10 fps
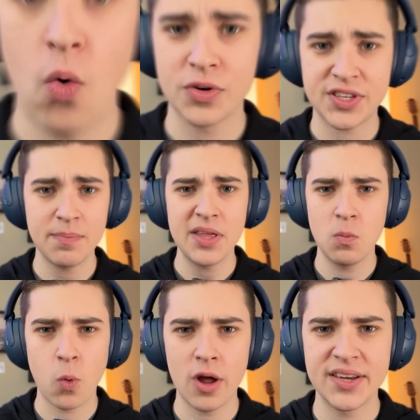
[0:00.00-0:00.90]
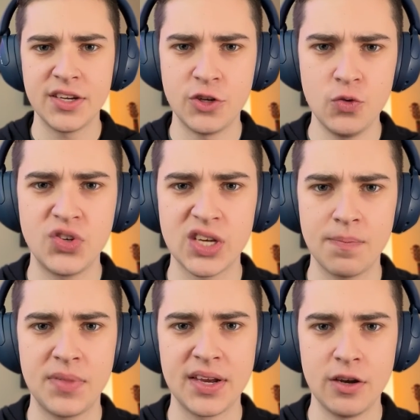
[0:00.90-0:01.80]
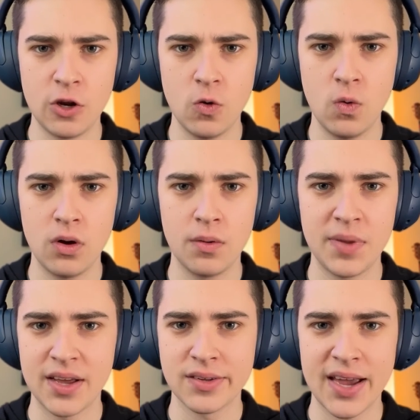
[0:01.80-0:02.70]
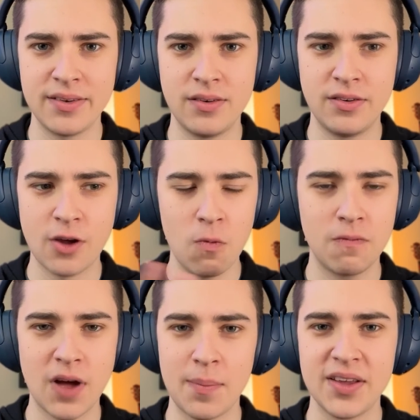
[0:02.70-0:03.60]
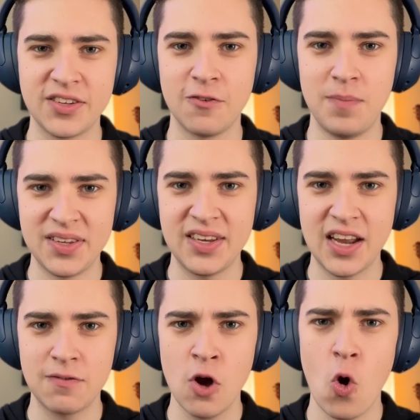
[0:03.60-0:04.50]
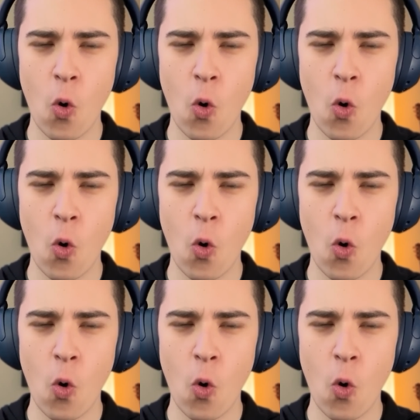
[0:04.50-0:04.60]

or simply wanting to do something new because I don't find myself busy enough,